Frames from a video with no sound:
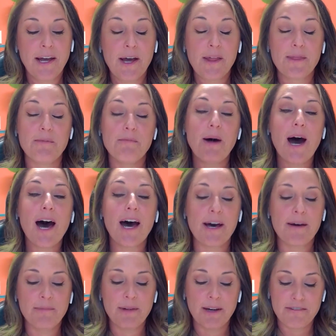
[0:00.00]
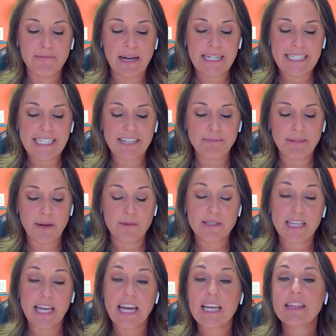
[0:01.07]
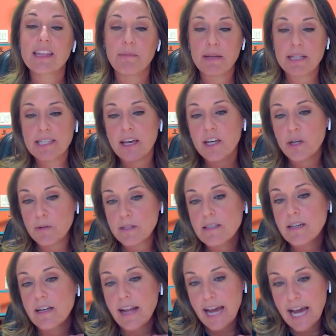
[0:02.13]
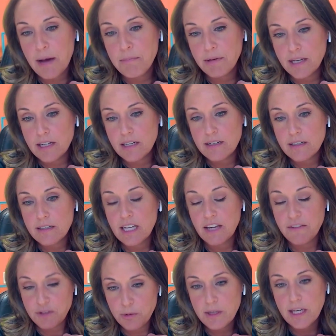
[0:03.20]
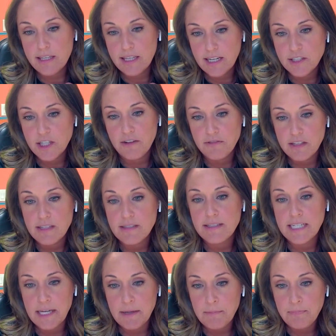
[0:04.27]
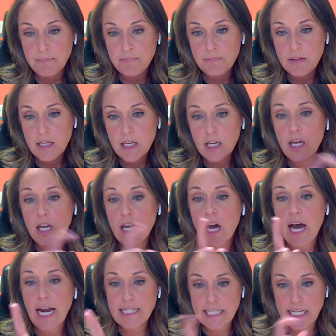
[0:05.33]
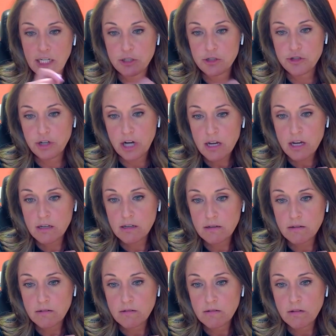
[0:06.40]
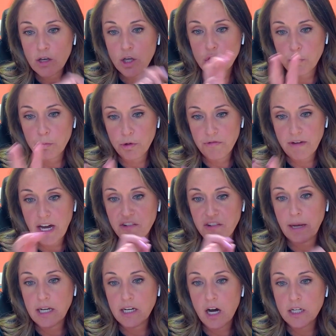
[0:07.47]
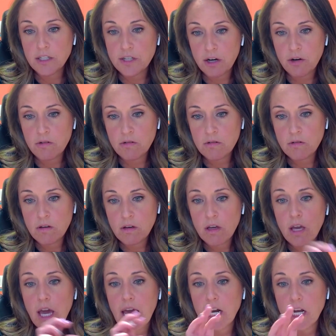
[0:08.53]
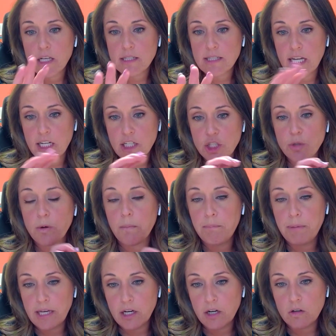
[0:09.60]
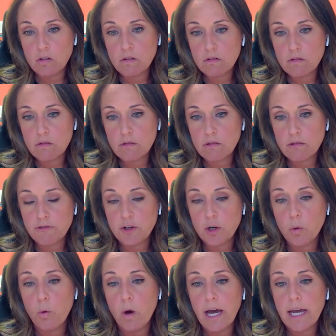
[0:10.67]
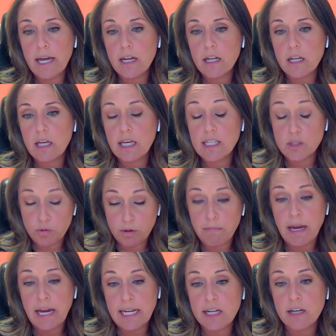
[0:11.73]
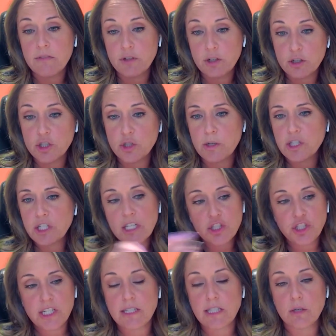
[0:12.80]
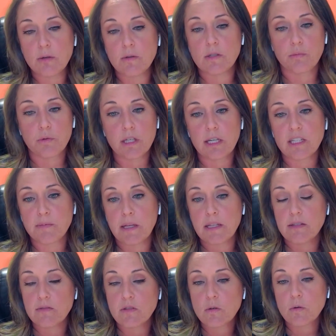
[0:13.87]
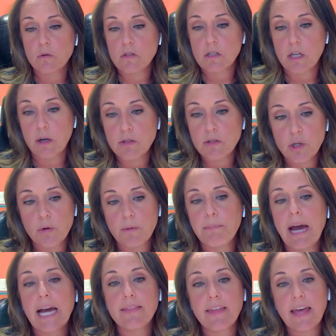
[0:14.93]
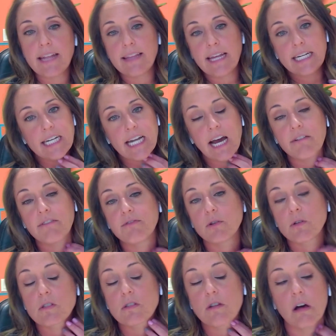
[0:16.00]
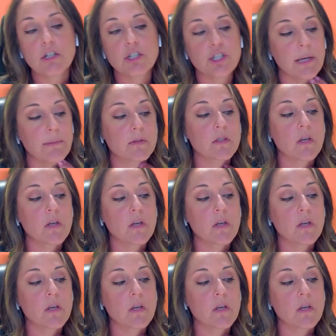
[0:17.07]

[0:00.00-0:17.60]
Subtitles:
The mom of my teammate was like, let me tell you what's going to happen if you get kicked off this team. I take your truck, you move out of my condo, and I'll send you a bill for what is remaining of your tuition. Because GCU is a really expensive school to go to. And back then, they didn't have full scholarships.